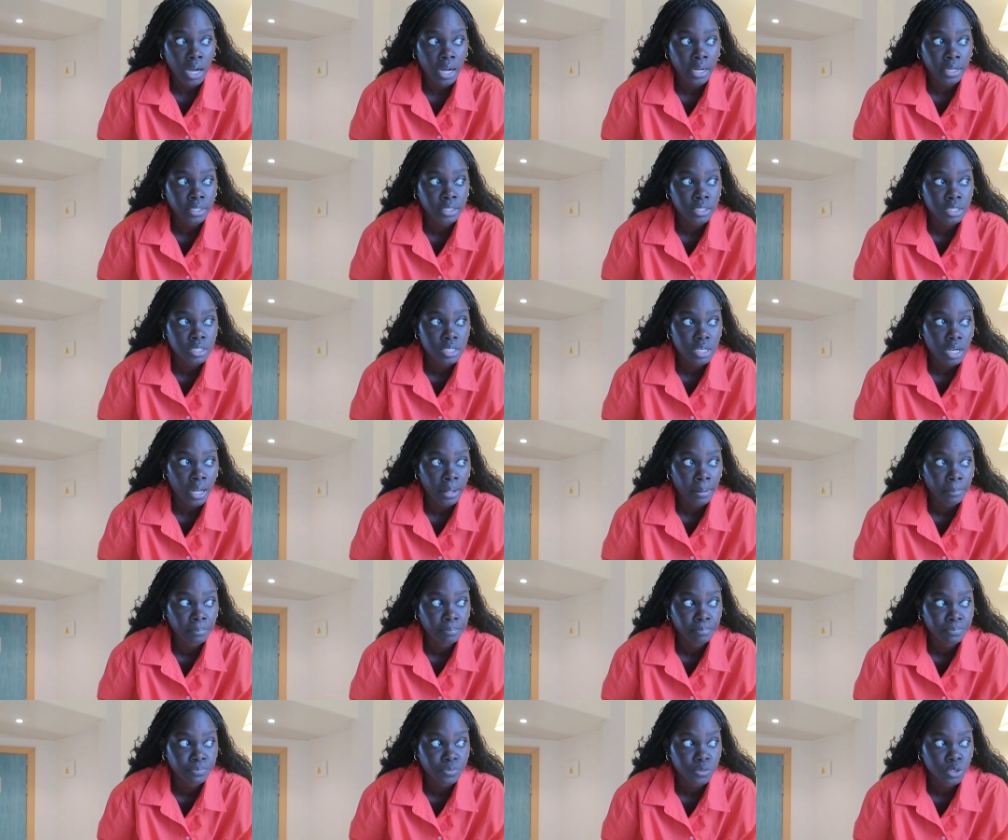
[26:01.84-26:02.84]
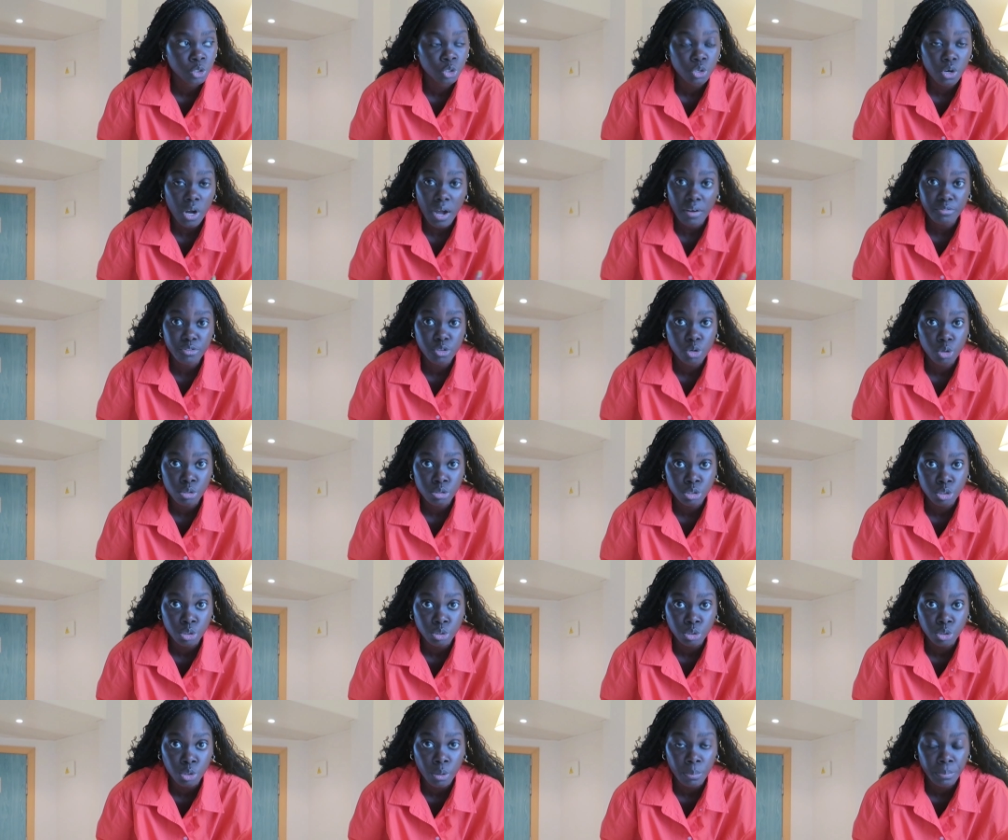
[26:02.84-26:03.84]
and um, you don't have to
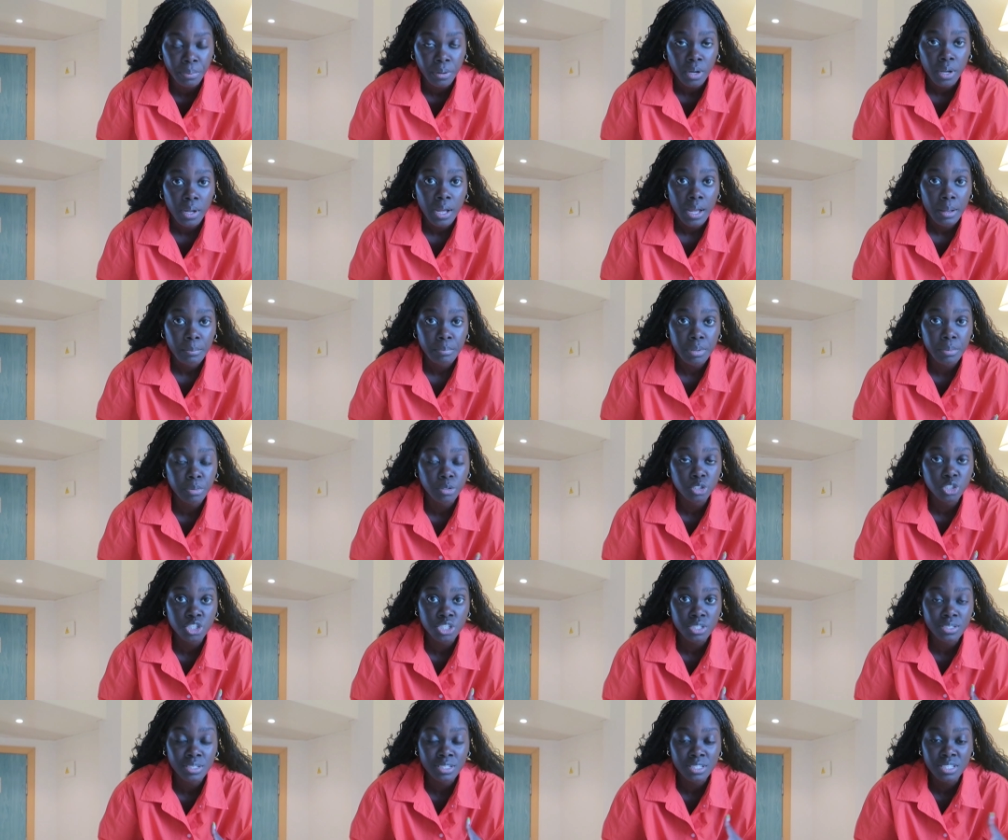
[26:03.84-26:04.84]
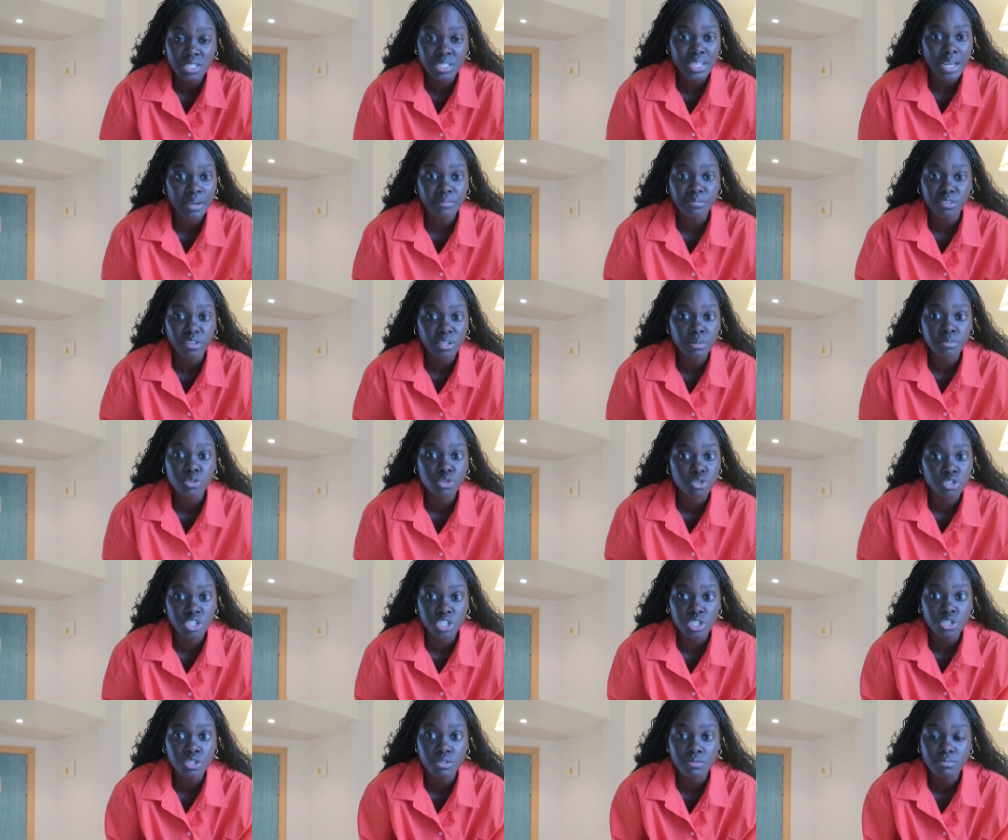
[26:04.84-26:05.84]
close your shop people it's time for them to
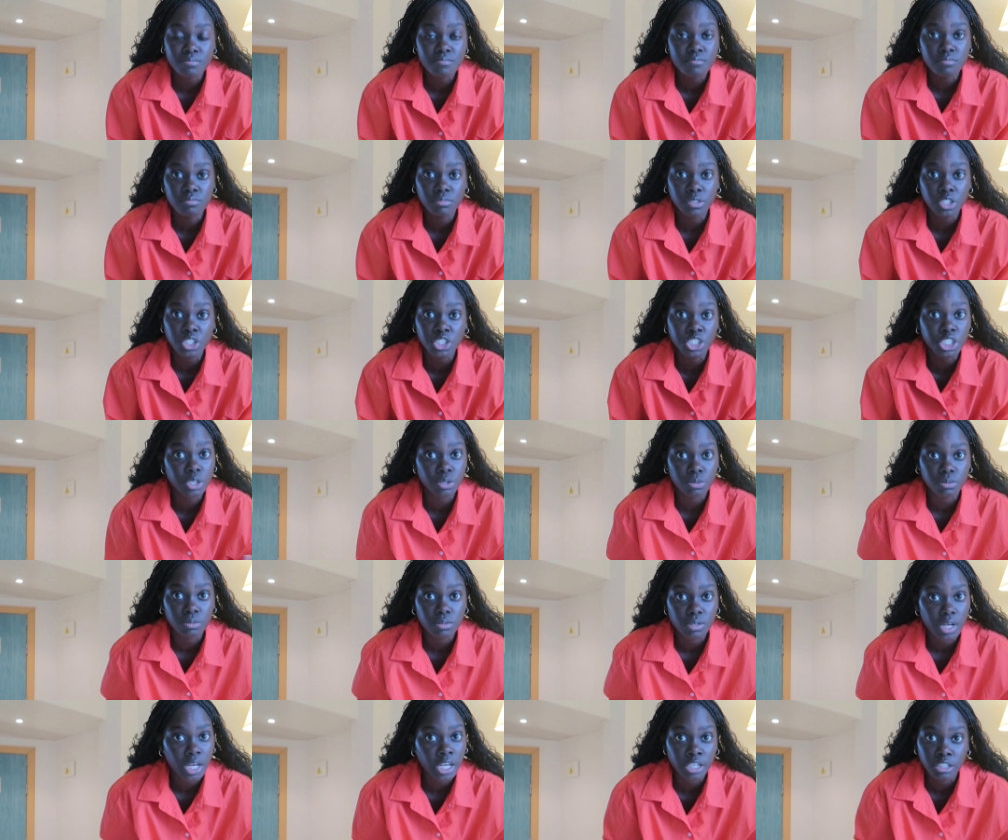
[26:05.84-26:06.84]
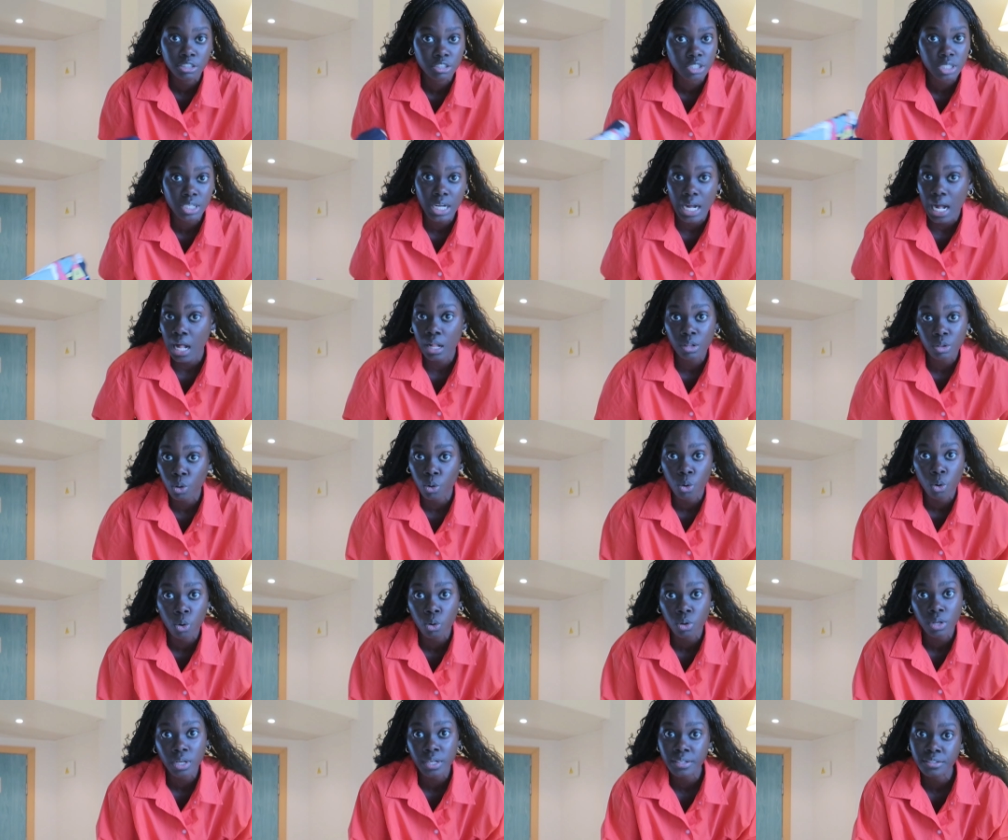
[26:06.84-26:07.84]
just chill and drink
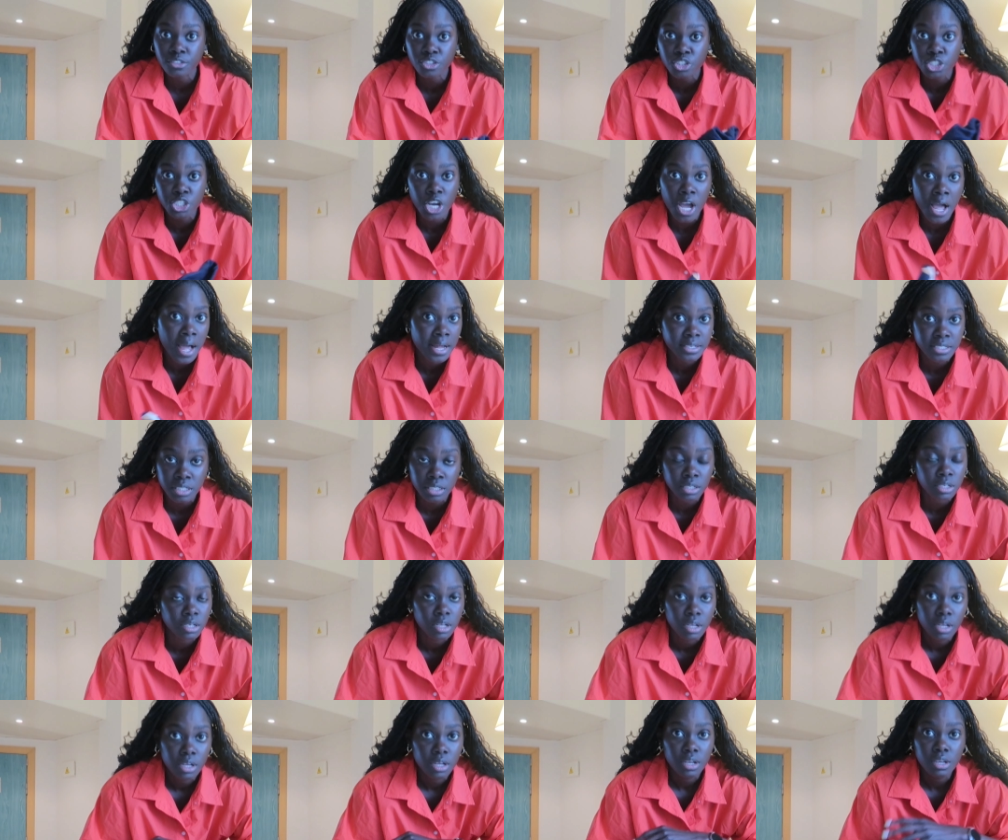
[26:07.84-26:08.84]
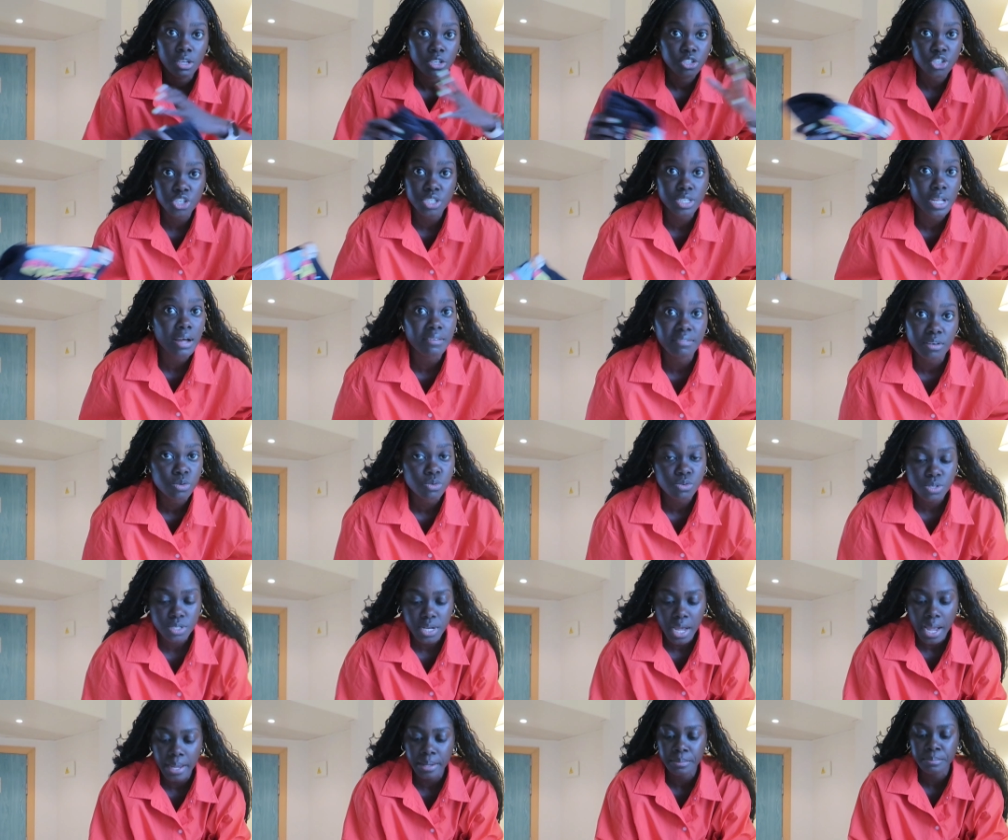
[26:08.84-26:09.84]
alcohol and chat and just have a
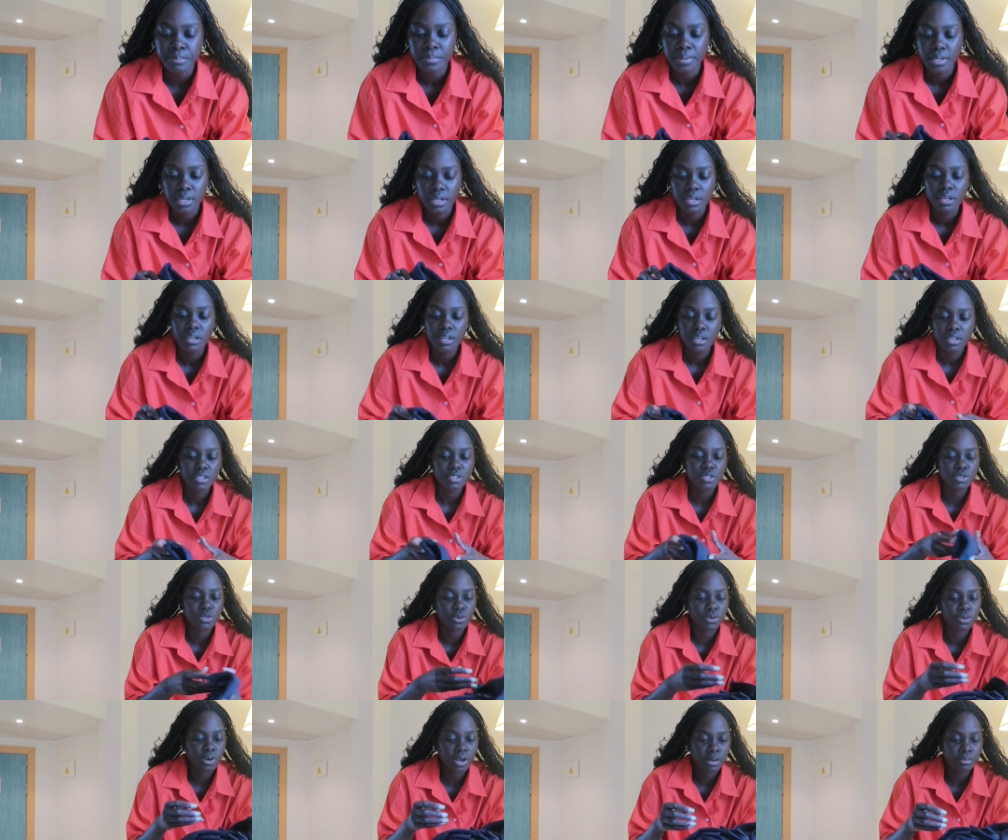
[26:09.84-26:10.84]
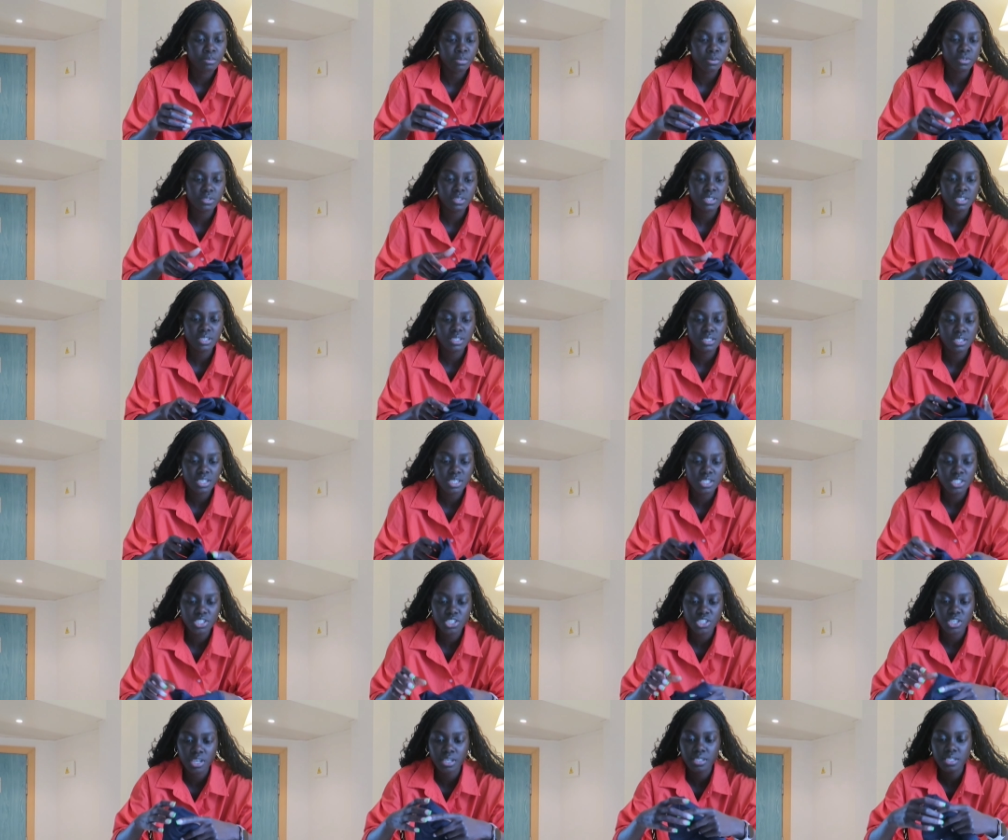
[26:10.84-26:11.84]
good time so i bought this
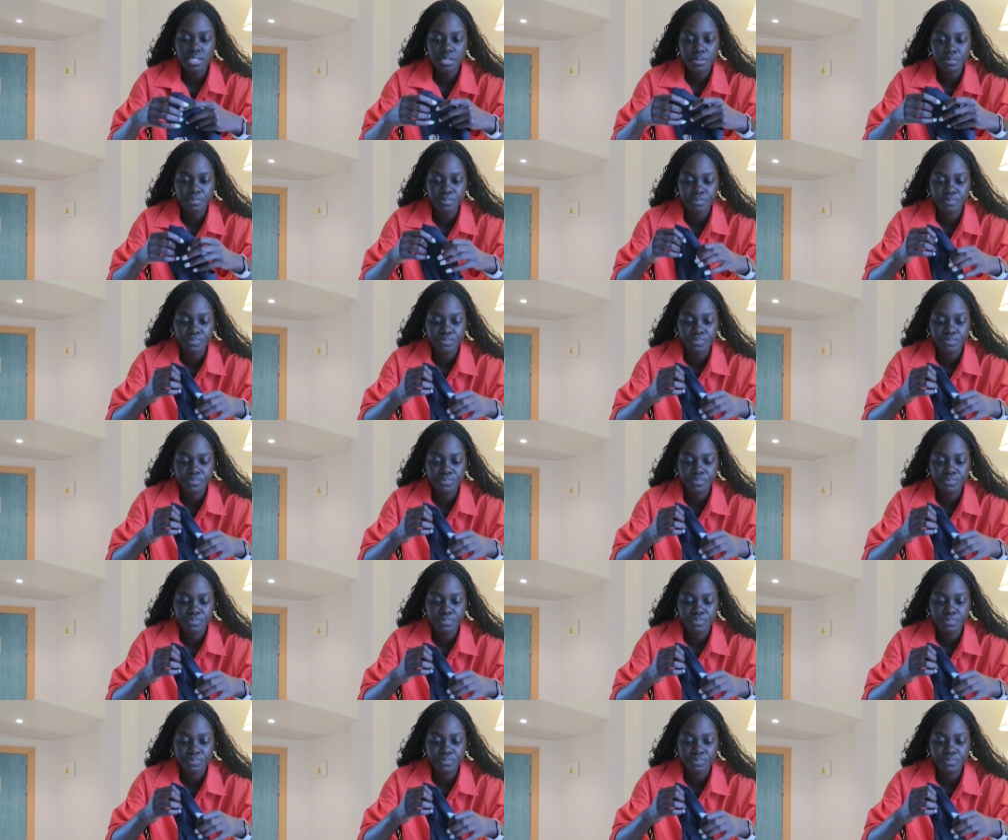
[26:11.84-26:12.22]
t-shirt